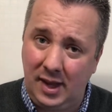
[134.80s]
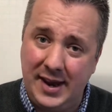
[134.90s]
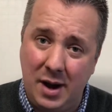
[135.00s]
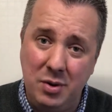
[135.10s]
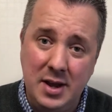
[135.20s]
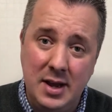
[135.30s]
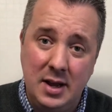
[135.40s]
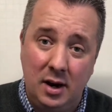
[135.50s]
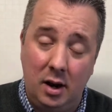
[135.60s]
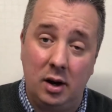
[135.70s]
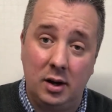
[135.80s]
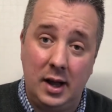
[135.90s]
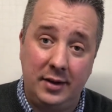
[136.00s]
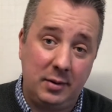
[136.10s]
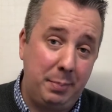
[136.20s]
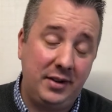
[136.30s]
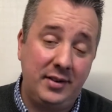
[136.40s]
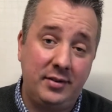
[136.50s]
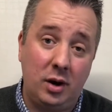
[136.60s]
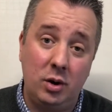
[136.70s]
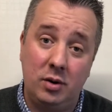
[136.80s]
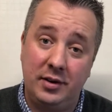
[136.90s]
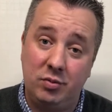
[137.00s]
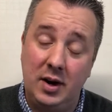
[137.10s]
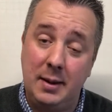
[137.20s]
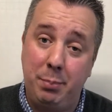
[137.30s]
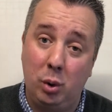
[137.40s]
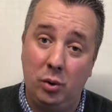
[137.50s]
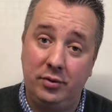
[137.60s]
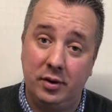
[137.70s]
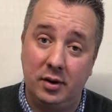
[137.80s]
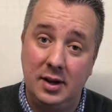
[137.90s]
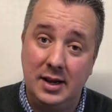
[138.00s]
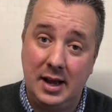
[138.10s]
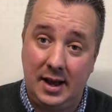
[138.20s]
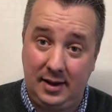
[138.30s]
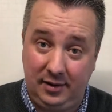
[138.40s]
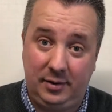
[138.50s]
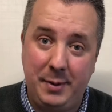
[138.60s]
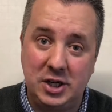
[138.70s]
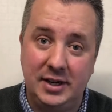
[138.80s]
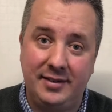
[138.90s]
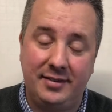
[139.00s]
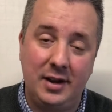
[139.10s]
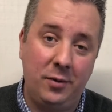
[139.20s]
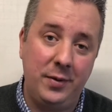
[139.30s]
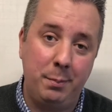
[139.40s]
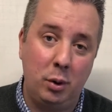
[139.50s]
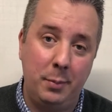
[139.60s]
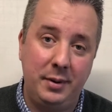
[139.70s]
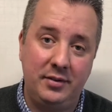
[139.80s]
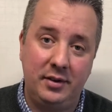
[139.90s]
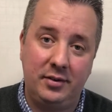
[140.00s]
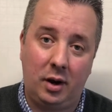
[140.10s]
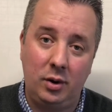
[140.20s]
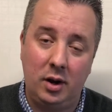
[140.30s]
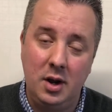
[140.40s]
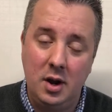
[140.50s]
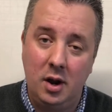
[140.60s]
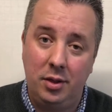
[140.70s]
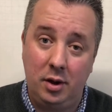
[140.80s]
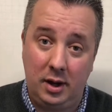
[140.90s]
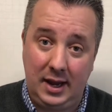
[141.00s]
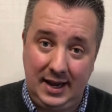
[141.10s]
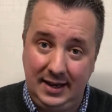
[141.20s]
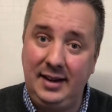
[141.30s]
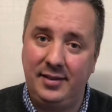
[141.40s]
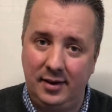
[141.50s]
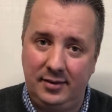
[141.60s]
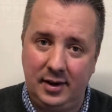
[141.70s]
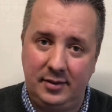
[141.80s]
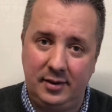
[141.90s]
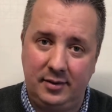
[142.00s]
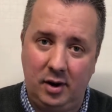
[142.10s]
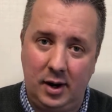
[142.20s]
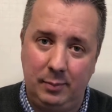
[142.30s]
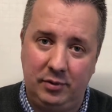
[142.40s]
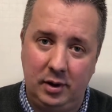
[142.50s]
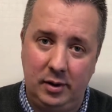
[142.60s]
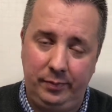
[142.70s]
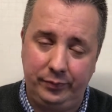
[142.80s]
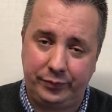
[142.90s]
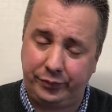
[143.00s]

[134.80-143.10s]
Now, look, as a business owner, it's really important, uh, especially as a self-employed business owner, that in these uncertain times that